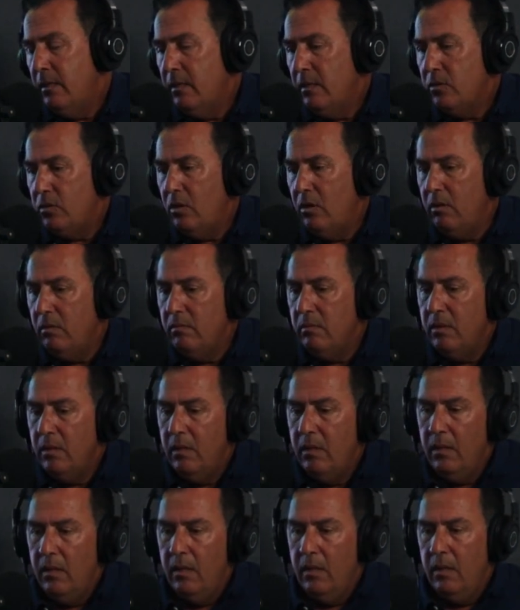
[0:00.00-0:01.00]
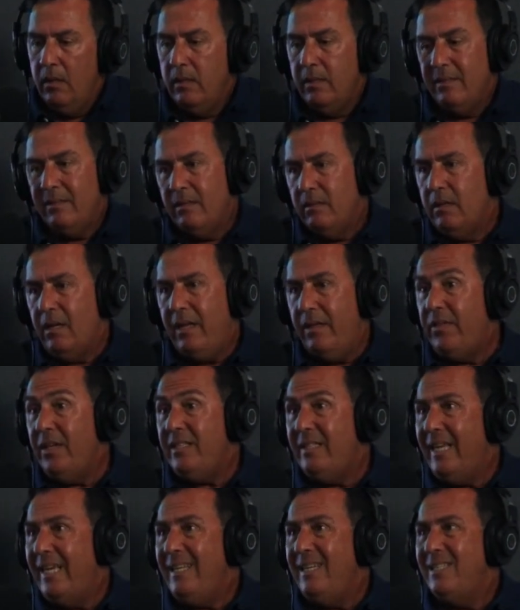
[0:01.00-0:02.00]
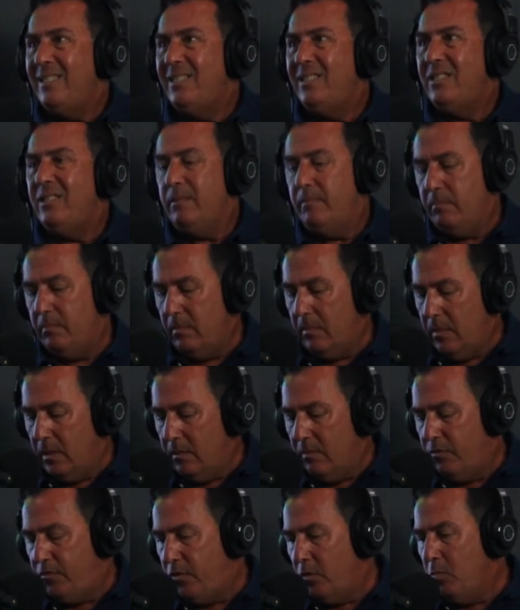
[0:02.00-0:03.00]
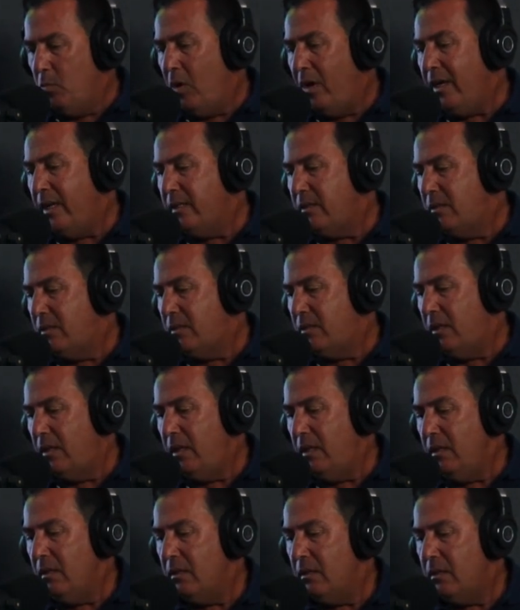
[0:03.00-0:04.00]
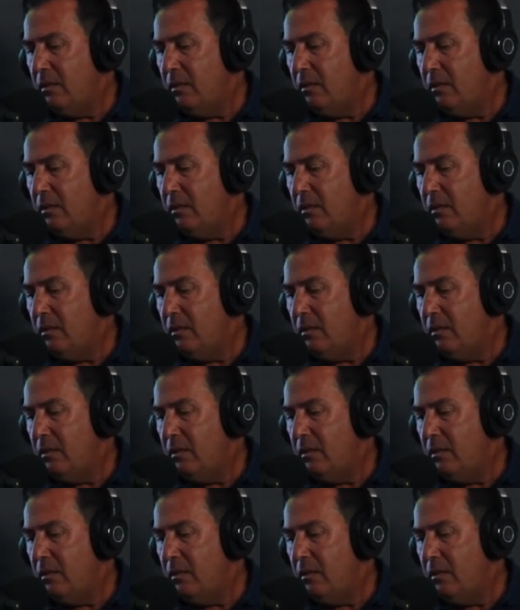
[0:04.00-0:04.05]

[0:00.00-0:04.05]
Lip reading: So, I think tennis, from what I see,